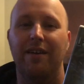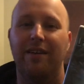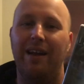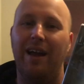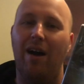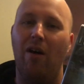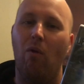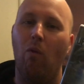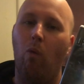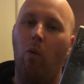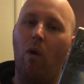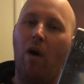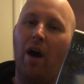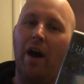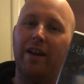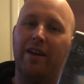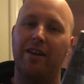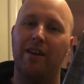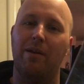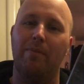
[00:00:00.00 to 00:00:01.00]
Now, why
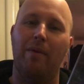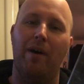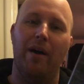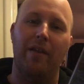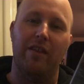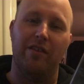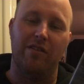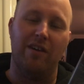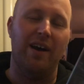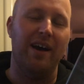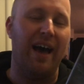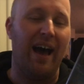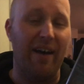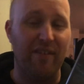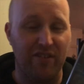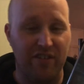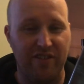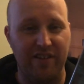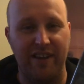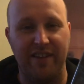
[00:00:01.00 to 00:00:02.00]
did I buy this? I have
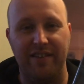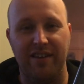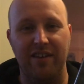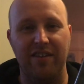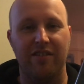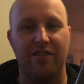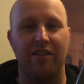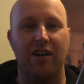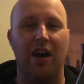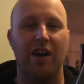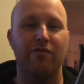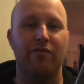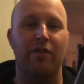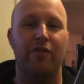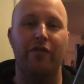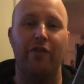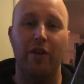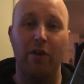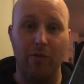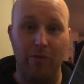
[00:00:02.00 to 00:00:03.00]
seen this. I
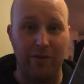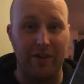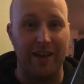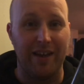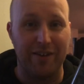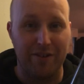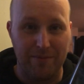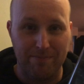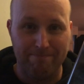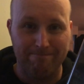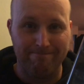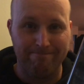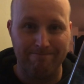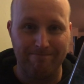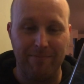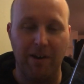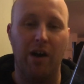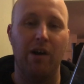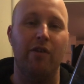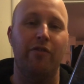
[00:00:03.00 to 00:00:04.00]
reviewed it.
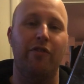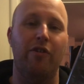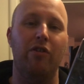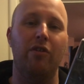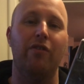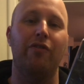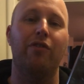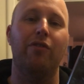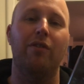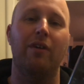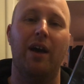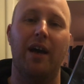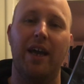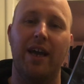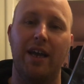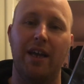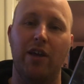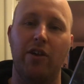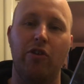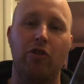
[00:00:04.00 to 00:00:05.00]
I reviewed it for
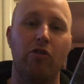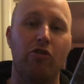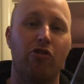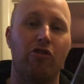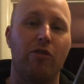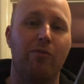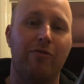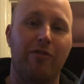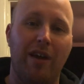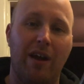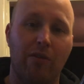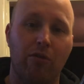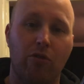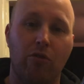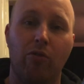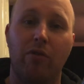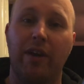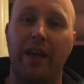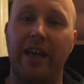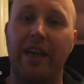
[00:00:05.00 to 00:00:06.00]
a YouTube channel
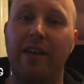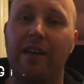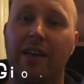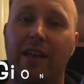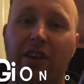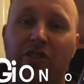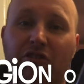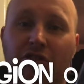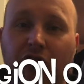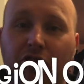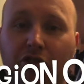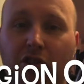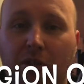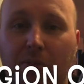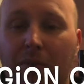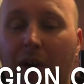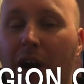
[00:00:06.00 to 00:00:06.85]
called Geek Legion of Doom.